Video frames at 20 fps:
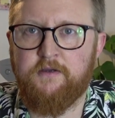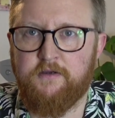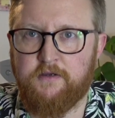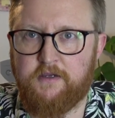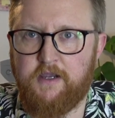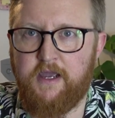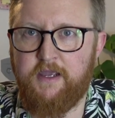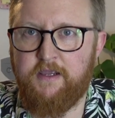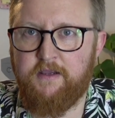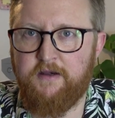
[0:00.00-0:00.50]

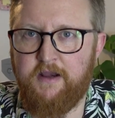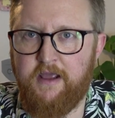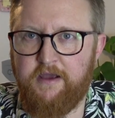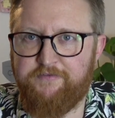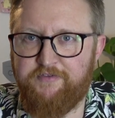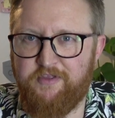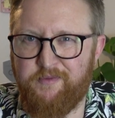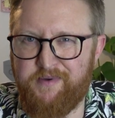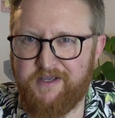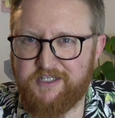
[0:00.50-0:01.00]
Okay, now
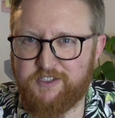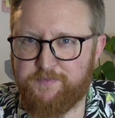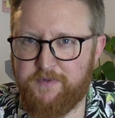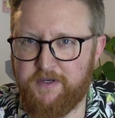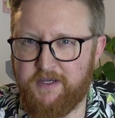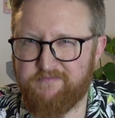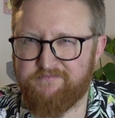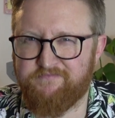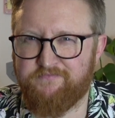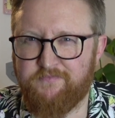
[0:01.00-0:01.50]
for the best
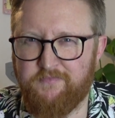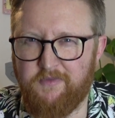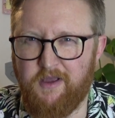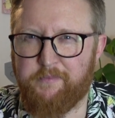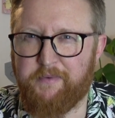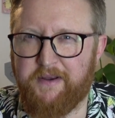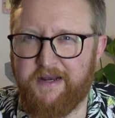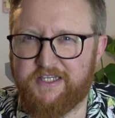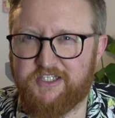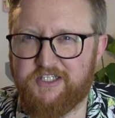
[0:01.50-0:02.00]
bit,
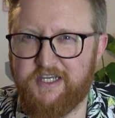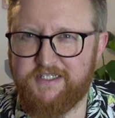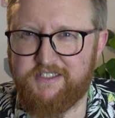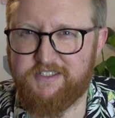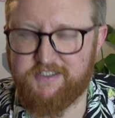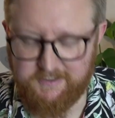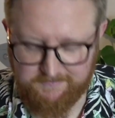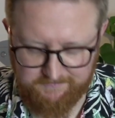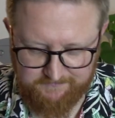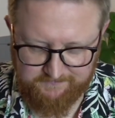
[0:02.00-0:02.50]
I'm going to
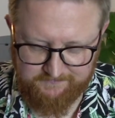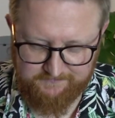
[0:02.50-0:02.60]
taste it.